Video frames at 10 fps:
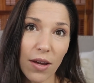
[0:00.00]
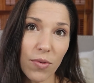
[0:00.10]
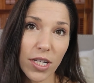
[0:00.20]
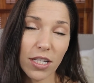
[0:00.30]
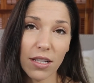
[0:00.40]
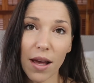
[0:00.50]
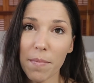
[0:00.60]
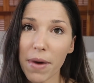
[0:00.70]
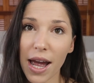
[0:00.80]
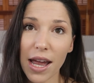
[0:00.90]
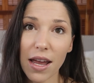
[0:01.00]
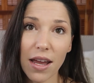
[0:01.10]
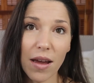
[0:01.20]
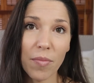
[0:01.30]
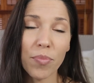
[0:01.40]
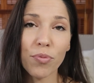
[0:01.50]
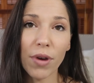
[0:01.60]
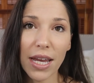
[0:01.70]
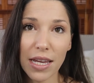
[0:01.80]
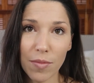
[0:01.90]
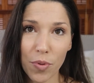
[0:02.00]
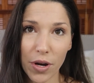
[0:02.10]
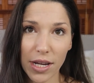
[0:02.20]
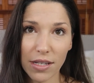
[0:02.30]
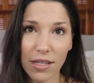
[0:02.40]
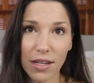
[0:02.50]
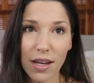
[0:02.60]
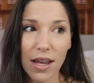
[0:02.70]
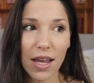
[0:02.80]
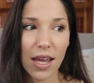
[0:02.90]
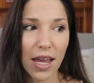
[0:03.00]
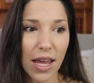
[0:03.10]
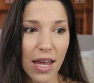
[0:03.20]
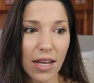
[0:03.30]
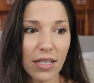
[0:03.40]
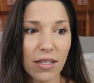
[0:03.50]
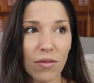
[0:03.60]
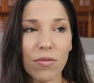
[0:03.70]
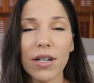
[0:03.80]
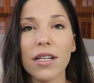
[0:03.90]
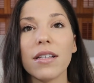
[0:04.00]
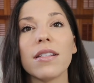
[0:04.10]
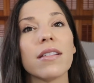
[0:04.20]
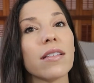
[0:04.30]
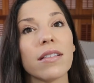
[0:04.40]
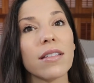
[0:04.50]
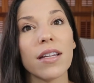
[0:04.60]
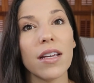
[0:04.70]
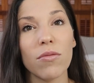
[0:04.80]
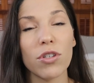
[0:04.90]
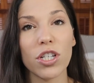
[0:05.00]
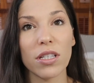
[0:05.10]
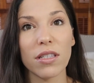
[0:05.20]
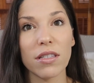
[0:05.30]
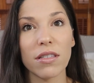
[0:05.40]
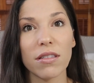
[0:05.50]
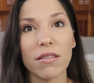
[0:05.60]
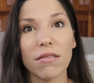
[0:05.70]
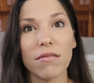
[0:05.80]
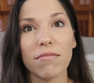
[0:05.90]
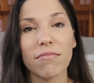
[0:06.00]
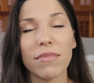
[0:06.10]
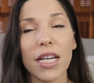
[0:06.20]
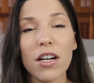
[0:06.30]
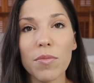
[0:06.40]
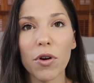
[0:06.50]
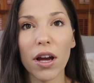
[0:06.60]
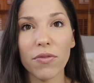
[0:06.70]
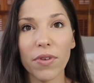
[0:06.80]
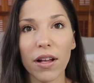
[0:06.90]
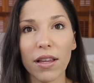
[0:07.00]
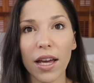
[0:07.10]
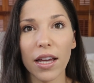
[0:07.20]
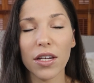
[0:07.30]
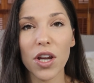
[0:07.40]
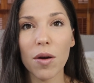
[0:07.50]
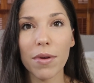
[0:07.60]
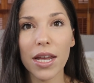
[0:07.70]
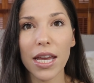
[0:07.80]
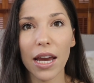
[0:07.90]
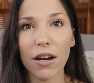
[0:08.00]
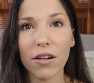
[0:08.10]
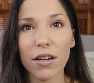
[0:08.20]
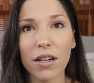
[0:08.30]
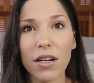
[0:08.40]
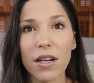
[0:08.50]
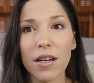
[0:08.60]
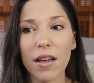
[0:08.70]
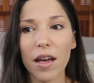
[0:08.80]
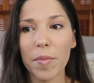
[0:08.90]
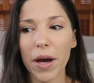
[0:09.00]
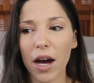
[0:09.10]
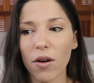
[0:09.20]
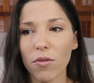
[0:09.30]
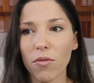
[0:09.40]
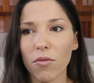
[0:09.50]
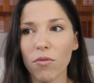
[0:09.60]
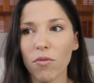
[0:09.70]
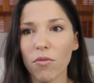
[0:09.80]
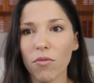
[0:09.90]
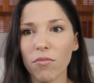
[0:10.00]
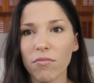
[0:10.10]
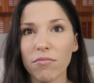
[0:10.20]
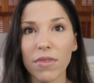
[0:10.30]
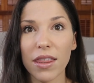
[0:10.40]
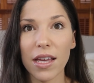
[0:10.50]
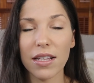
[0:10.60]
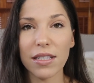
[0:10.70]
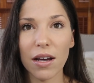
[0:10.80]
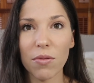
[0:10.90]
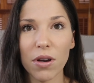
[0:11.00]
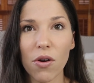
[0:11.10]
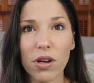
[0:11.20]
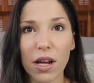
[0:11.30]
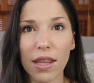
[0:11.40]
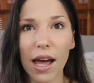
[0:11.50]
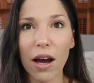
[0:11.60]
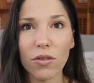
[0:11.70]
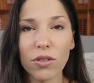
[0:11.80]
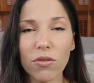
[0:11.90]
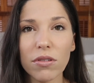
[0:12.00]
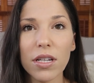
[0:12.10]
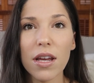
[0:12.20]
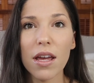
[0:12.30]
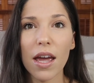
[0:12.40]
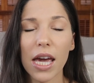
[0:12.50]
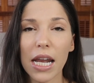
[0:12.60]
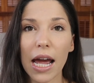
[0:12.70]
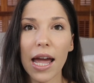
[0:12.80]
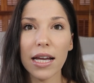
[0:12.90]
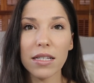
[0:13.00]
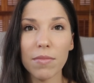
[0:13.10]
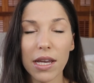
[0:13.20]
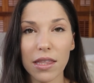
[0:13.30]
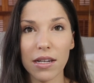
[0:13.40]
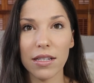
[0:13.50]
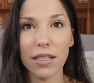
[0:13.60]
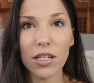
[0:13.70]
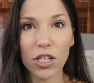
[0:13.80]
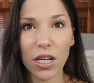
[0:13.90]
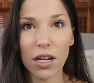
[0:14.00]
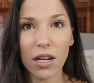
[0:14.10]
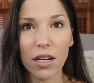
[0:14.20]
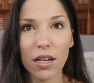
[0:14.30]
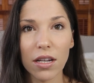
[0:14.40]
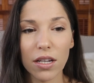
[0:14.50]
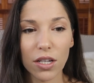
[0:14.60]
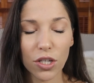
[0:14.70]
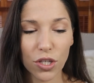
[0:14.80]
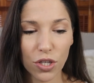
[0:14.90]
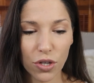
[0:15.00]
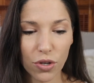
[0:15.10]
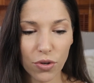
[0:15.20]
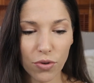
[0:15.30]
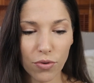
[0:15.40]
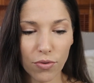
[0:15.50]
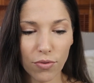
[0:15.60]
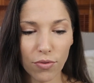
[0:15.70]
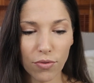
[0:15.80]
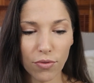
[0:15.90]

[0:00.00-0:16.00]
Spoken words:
was my breaking point. It was just terrible. I felt like nobody cared about the things that were going on in the household, and I had to make the decision to